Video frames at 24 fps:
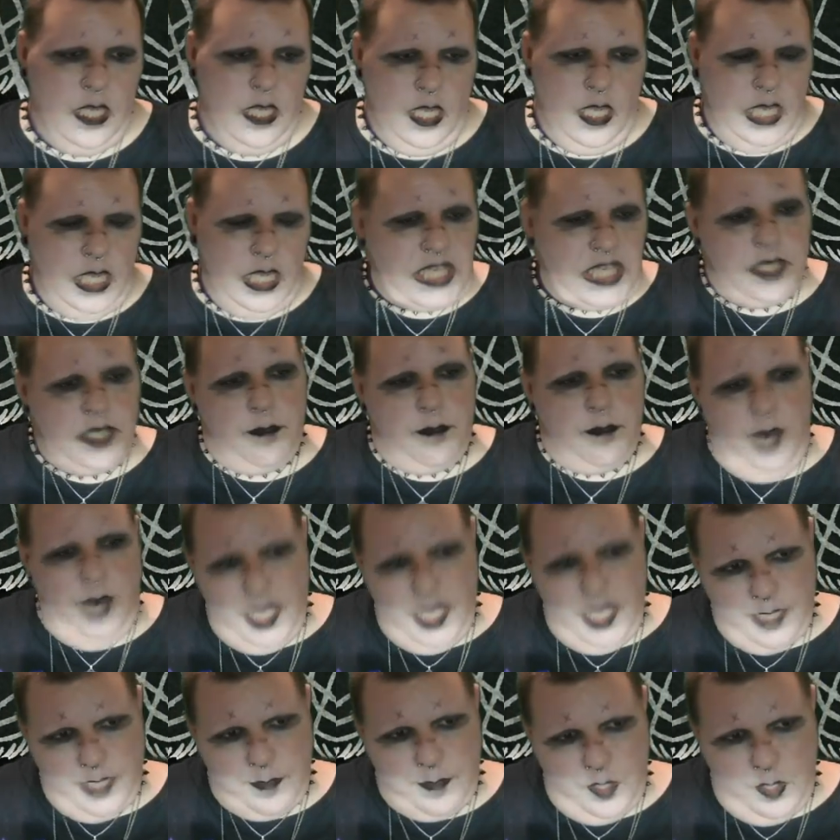my
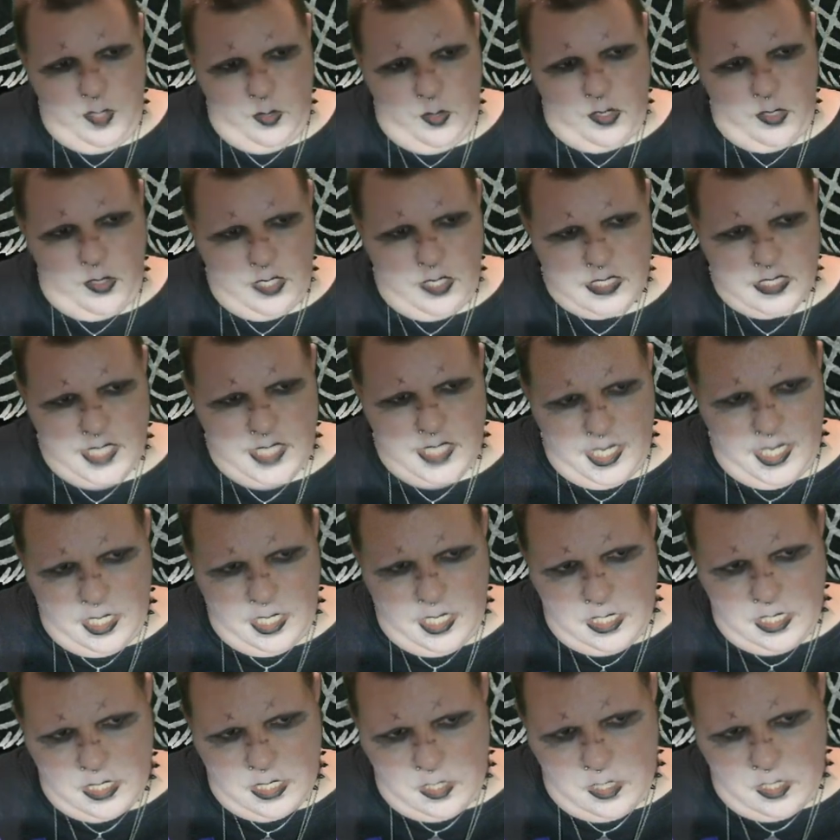computer is getting a little
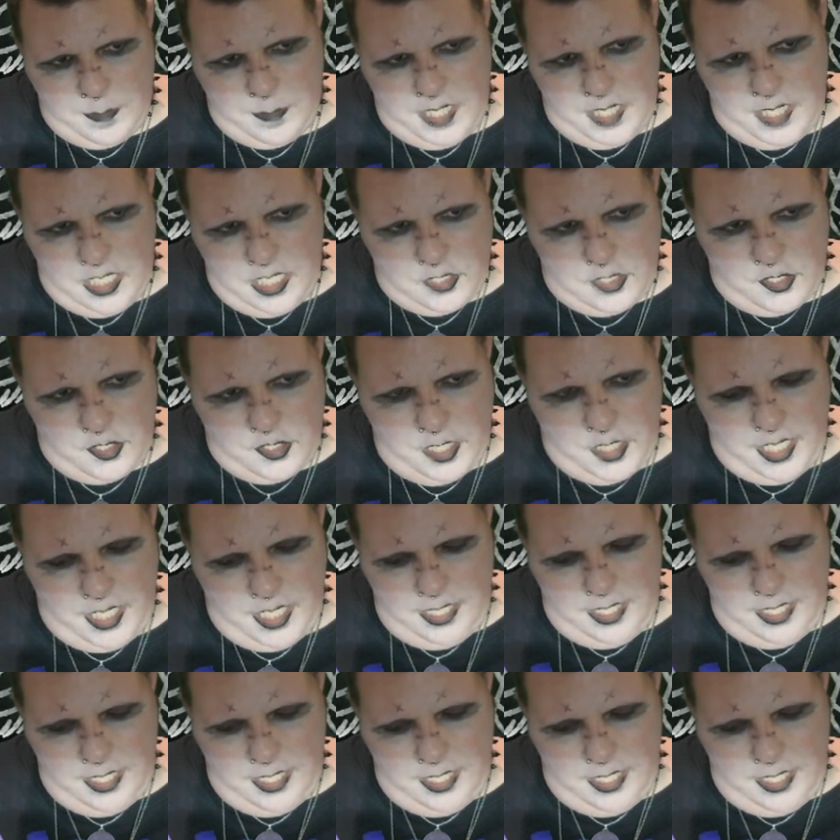bit elderly.